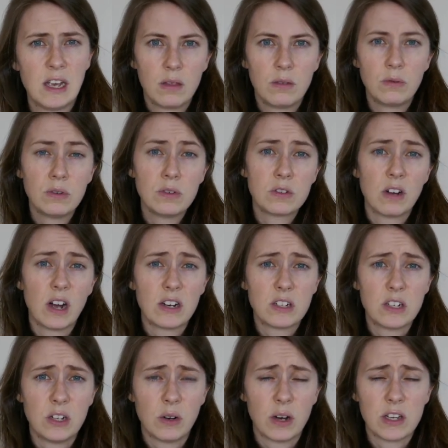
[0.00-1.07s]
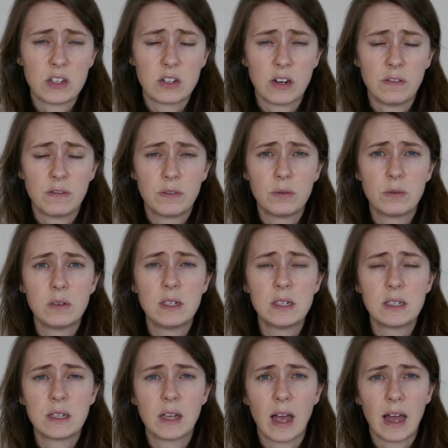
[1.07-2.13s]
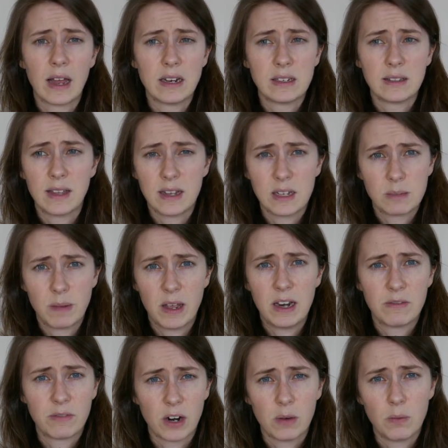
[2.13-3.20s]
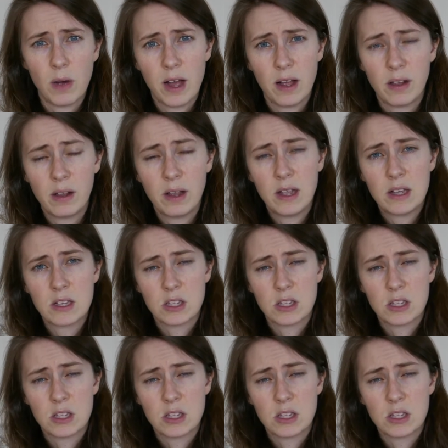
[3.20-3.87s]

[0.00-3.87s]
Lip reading: The rules are actually quite straightforward and they explain it very well,